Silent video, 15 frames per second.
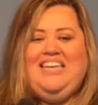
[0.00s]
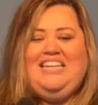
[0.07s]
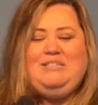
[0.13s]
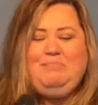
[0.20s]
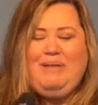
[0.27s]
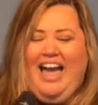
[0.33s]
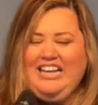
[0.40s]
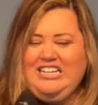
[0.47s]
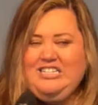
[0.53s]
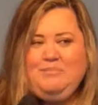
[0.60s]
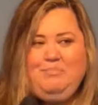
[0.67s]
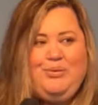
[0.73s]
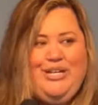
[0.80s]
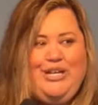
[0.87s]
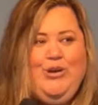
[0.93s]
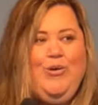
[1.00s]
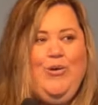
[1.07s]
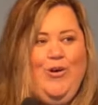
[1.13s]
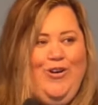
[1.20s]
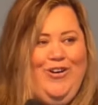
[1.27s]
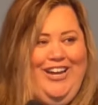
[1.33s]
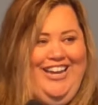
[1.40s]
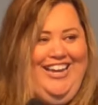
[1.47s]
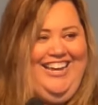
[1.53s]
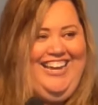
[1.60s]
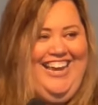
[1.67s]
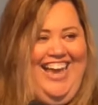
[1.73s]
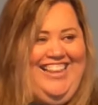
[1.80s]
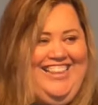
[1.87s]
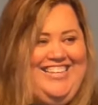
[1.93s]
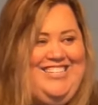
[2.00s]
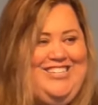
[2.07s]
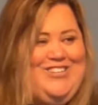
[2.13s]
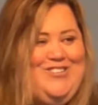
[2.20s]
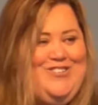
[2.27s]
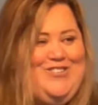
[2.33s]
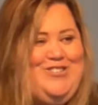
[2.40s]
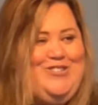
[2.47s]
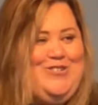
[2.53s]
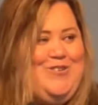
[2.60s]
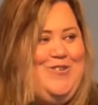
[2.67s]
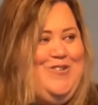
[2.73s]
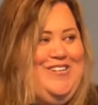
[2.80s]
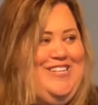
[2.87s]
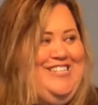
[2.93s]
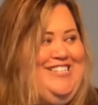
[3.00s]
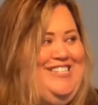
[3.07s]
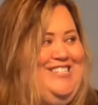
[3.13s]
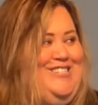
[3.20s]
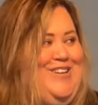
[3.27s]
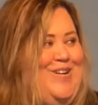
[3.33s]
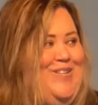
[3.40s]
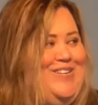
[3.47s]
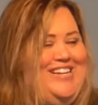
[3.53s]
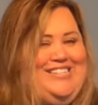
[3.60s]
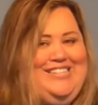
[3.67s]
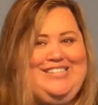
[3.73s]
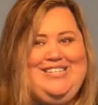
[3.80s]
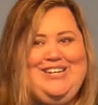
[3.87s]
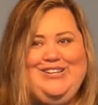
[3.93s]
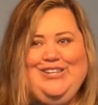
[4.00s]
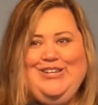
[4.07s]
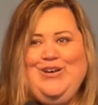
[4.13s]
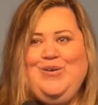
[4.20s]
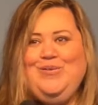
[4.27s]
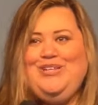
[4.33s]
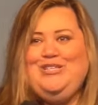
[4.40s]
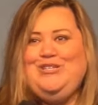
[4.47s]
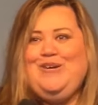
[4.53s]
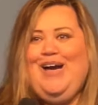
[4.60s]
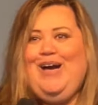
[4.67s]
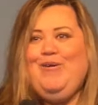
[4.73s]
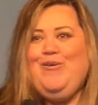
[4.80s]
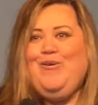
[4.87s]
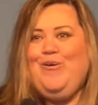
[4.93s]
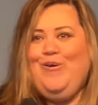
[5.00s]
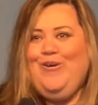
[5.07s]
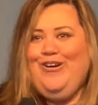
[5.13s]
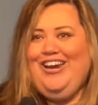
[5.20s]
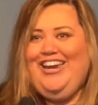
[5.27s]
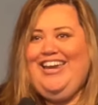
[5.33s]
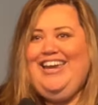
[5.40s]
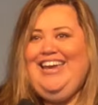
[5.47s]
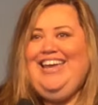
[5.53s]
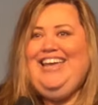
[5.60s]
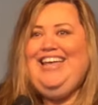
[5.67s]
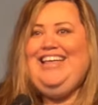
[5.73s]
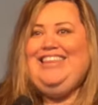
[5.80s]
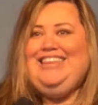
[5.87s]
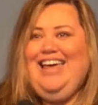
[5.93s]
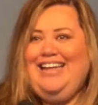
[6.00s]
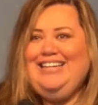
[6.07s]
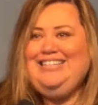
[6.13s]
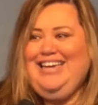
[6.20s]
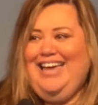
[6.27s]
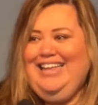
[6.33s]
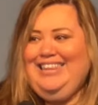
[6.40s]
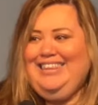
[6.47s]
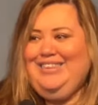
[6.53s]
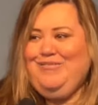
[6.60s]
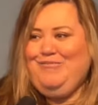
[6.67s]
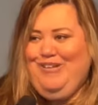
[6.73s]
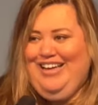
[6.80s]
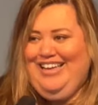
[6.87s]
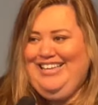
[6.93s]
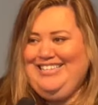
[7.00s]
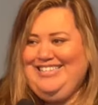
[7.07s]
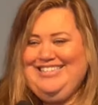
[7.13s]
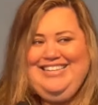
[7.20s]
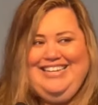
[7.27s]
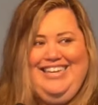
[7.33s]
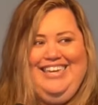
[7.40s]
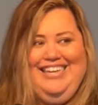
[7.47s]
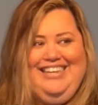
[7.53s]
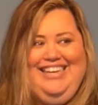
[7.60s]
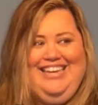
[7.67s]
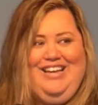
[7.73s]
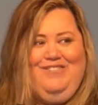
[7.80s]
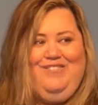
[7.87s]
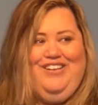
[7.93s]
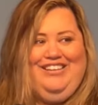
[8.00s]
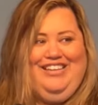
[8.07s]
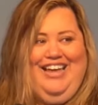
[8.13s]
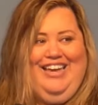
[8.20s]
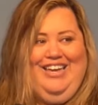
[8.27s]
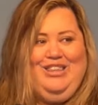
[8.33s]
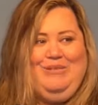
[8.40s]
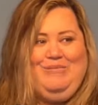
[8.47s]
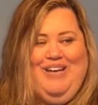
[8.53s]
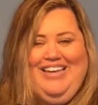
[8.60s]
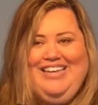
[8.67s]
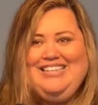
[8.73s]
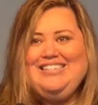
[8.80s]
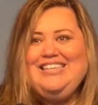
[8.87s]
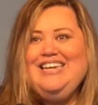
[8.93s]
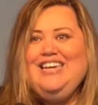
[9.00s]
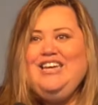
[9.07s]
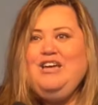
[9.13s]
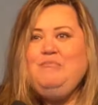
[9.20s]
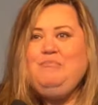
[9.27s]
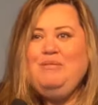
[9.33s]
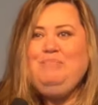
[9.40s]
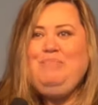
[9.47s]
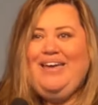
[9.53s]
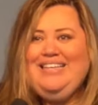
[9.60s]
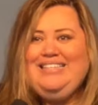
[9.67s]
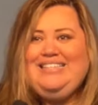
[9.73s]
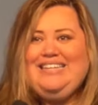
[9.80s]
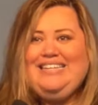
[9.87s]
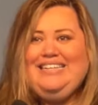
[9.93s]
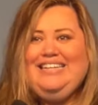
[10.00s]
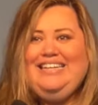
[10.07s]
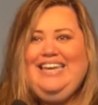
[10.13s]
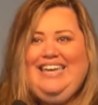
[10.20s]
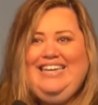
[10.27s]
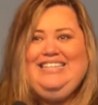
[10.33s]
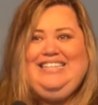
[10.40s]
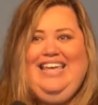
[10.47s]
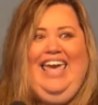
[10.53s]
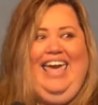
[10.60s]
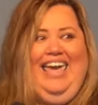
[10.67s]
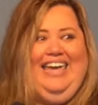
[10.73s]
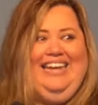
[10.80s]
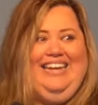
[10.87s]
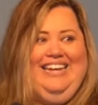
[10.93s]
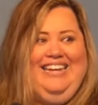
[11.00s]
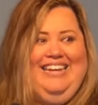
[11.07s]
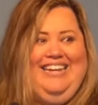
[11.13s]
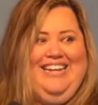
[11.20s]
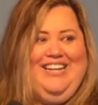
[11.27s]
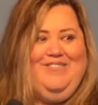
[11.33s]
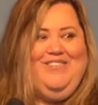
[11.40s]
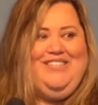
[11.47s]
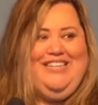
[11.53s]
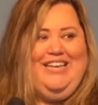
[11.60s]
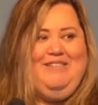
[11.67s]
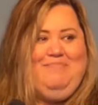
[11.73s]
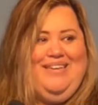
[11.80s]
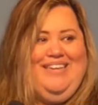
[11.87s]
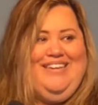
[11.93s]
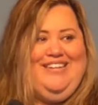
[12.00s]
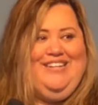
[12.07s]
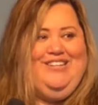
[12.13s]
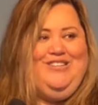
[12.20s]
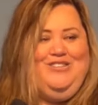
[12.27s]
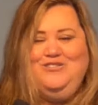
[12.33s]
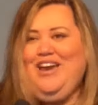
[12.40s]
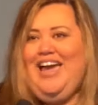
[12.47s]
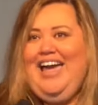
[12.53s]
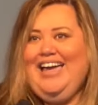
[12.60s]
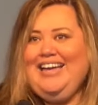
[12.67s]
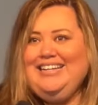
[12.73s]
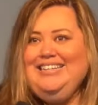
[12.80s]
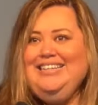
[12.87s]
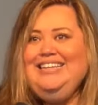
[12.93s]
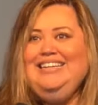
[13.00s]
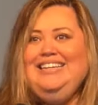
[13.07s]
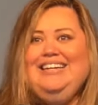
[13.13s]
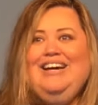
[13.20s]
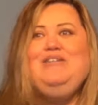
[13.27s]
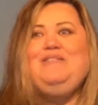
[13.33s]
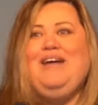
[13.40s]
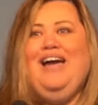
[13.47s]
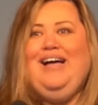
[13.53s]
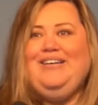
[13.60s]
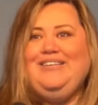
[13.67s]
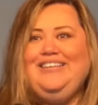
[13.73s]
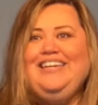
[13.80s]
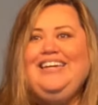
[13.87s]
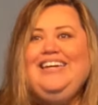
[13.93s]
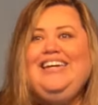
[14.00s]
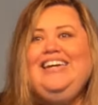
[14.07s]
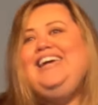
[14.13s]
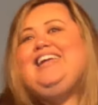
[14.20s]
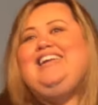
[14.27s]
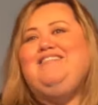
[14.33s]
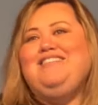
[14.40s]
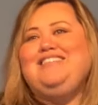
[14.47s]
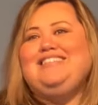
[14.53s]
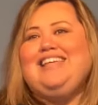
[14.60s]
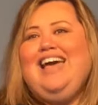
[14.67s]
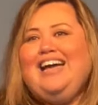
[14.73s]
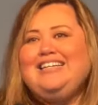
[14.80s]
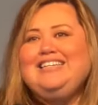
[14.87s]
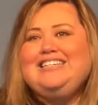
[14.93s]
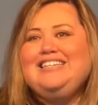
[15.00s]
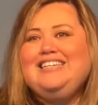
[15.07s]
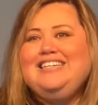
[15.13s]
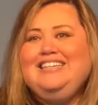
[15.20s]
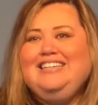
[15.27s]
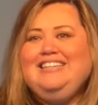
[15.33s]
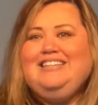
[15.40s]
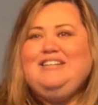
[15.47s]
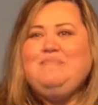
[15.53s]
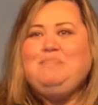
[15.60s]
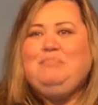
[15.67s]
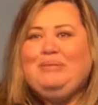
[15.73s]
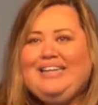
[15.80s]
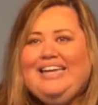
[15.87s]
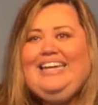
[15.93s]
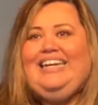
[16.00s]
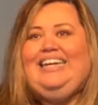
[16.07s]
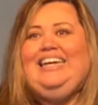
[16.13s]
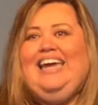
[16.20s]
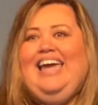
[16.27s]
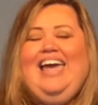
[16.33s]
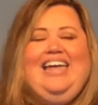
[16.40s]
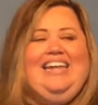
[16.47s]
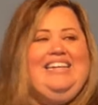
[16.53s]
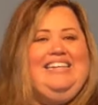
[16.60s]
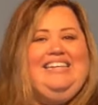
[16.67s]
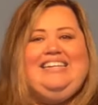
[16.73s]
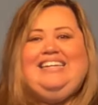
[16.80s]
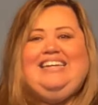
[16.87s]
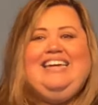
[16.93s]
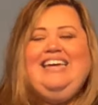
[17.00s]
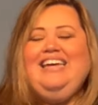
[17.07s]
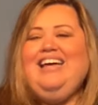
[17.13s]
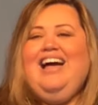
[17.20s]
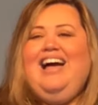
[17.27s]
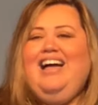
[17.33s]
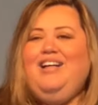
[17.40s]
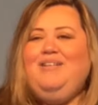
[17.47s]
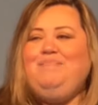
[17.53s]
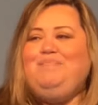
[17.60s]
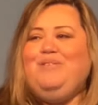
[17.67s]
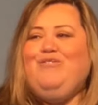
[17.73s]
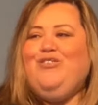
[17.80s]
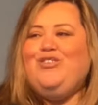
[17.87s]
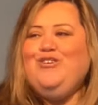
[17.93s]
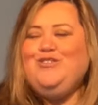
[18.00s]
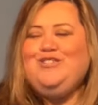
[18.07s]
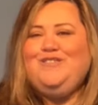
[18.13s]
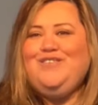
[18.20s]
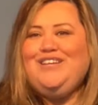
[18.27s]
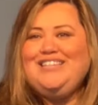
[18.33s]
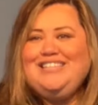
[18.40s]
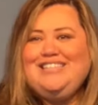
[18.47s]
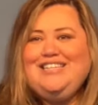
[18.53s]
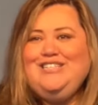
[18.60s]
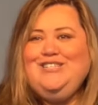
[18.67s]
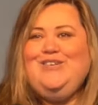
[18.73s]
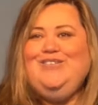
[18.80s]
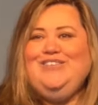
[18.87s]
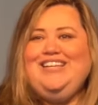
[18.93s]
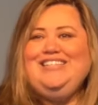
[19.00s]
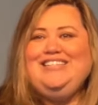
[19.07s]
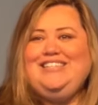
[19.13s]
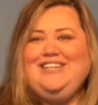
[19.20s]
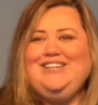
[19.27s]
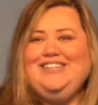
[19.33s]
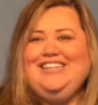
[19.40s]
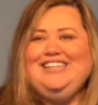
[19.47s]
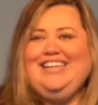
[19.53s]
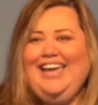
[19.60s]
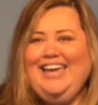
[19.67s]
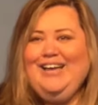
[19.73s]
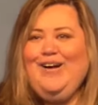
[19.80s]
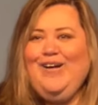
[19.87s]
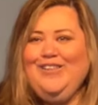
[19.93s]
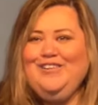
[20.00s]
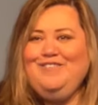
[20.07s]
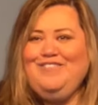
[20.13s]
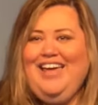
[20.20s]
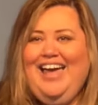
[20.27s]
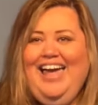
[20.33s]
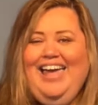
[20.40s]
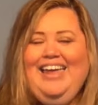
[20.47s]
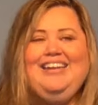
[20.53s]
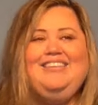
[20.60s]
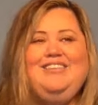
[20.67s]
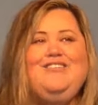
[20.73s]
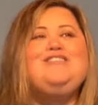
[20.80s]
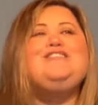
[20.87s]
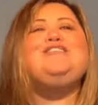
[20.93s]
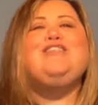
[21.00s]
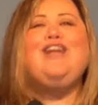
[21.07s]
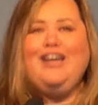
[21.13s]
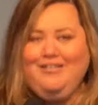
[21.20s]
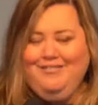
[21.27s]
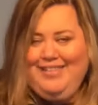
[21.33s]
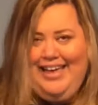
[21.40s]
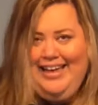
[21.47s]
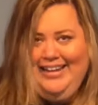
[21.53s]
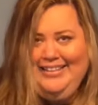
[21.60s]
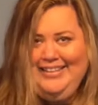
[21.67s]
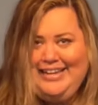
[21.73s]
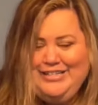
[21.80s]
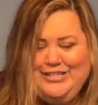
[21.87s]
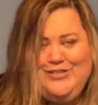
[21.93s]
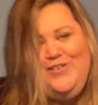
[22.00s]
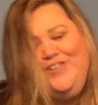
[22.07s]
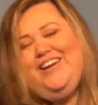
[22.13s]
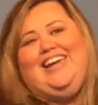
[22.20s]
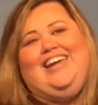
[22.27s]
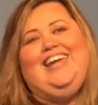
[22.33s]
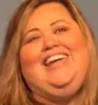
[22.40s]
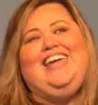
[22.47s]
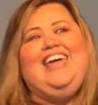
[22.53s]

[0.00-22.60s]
It's actually pretty gory, and the children's stories don't necessarily go into how gory that death was and the killing of Goliath was, but basically his head was like being dragged around, and it was actually bloody. And for those of us that don't necessarily like all of that, there's a lot of that in that story.